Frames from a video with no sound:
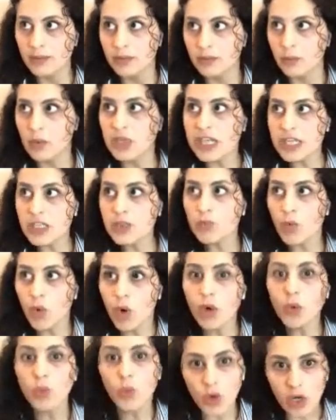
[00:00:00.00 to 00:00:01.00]
We need
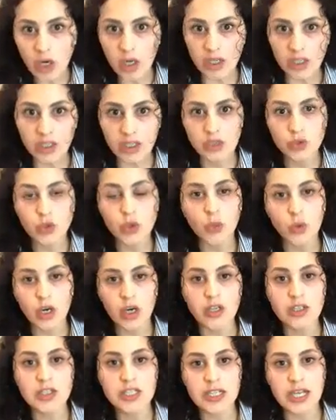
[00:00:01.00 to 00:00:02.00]
more work
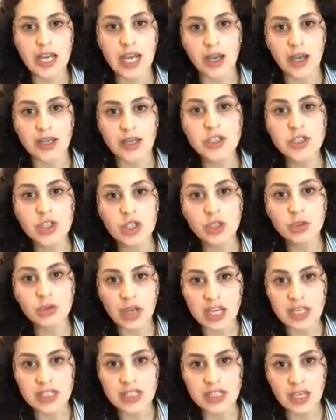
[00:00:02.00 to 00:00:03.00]
towards
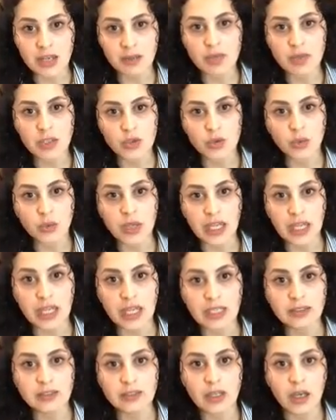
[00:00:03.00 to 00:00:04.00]
integrating
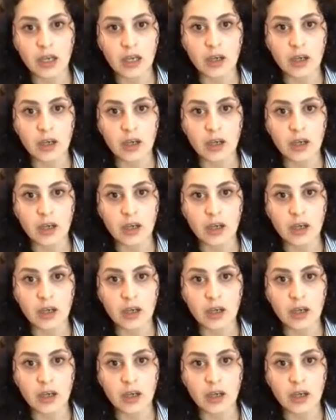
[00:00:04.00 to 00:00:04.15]
between